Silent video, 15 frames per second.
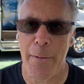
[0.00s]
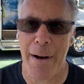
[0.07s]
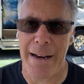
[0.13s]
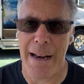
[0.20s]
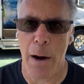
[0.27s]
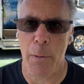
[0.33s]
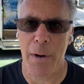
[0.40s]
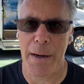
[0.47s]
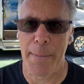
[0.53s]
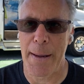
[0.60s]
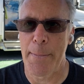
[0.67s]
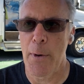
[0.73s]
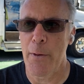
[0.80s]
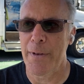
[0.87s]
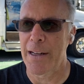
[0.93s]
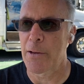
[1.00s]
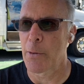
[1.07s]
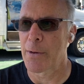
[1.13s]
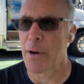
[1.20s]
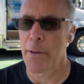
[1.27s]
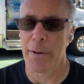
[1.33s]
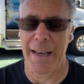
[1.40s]
Right now, we're going to be moving to
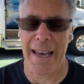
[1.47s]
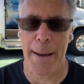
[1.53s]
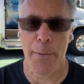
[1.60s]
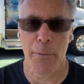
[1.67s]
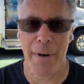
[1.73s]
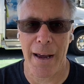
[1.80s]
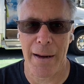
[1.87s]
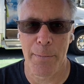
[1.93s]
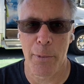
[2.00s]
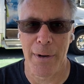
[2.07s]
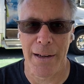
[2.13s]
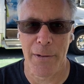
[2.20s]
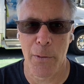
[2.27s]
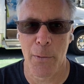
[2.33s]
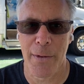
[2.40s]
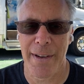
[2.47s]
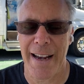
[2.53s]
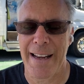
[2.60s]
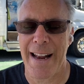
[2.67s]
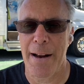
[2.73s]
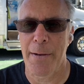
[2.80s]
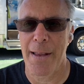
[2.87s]
another campground pretty soon. We'll
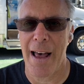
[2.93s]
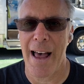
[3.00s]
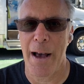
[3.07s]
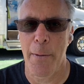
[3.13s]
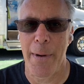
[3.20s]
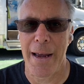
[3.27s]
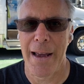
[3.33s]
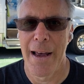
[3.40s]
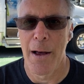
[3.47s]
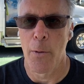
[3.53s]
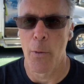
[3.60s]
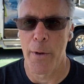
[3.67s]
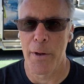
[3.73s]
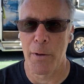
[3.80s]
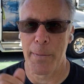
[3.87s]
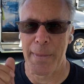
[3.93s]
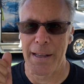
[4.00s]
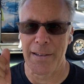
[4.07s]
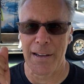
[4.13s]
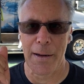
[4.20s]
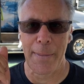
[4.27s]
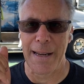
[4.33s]
take it out on the highway where
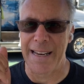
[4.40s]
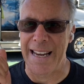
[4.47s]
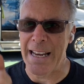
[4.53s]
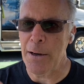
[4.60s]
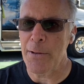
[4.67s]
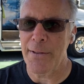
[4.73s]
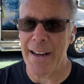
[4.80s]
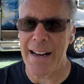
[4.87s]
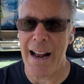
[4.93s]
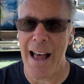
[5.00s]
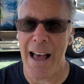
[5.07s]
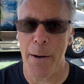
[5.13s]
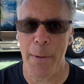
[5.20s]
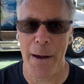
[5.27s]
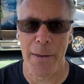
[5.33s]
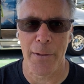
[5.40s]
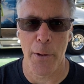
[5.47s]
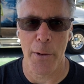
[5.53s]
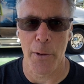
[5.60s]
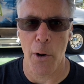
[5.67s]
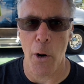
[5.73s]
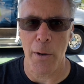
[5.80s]
it's going to be an interstate highway. So
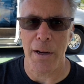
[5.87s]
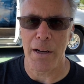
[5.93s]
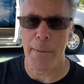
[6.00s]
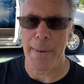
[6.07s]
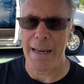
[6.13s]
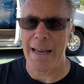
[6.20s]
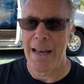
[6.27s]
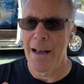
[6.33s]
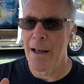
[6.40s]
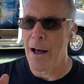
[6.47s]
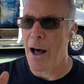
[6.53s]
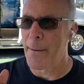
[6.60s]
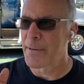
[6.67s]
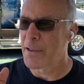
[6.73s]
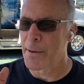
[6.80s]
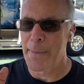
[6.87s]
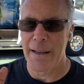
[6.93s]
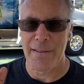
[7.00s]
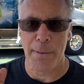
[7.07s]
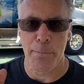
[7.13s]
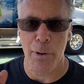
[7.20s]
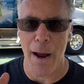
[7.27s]
there are going to be, it's going to be
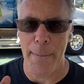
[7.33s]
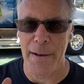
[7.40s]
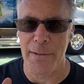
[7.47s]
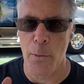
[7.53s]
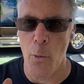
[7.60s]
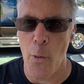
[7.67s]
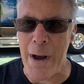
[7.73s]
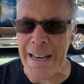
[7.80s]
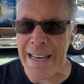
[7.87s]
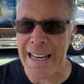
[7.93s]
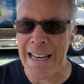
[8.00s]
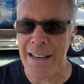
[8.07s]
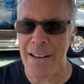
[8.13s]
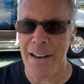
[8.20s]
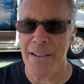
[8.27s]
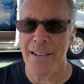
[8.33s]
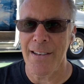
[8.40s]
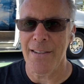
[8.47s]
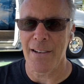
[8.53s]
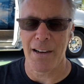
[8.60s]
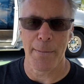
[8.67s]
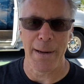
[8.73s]
probably some windy
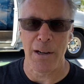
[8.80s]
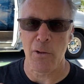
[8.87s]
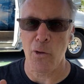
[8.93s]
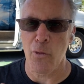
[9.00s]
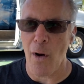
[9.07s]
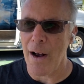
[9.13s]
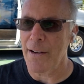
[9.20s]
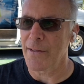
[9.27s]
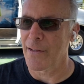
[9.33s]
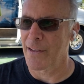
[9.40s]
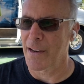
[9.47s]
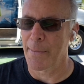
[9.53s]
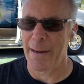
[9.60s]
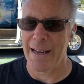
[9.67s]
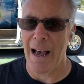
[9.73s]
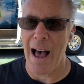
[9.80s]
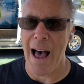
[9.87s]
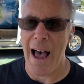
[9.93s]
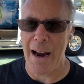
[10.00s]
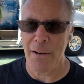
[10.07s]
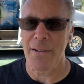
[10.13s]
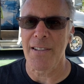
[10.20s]
conditions. There are going to be trucks. There's going to be
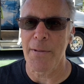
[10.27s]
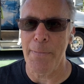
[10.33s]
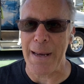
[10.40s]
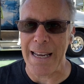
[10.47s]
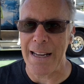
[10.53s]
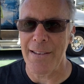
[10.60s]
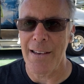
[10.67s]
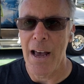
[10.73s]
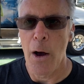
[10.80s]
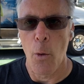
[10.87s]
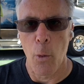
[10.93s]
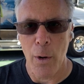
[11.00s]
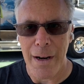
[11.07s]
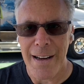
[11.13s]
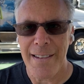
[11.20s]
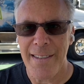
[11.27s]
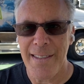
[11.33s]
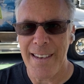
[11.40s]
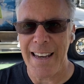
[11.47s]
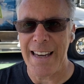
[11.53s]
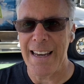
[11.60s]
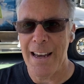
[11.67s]
higher speeds. We're going to
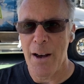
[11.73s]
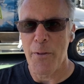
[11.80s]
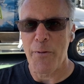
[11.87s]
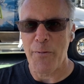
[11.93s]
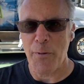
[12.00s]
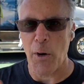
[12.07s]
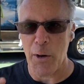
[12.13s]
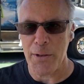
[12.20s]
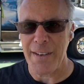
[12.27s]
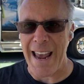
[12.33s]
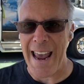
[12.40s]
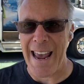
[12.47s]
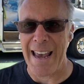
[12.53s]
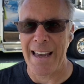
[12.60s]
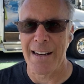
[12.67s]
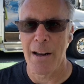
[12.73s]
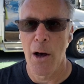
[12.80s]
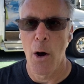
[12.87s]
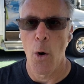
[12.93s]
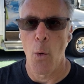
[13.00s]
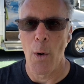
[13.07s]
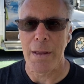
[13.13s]
see firsthand
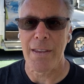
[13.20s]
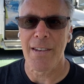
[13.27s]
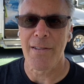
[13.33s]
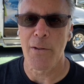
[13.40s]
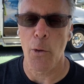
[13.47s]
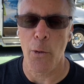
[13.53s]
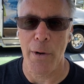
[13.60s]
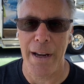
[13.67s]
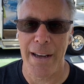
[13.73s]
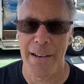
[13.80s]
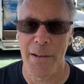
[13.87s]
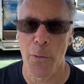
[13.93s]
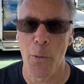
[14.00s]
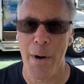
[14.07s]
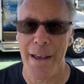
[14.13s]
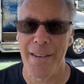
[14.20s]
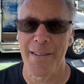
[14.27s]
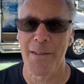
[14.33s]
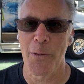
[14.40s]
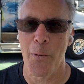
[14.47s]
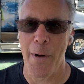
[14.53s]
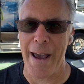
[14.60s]
what the story is with
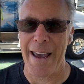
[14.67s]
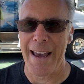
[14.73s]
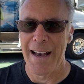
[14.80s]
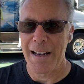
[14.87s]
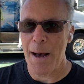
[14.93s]
sway.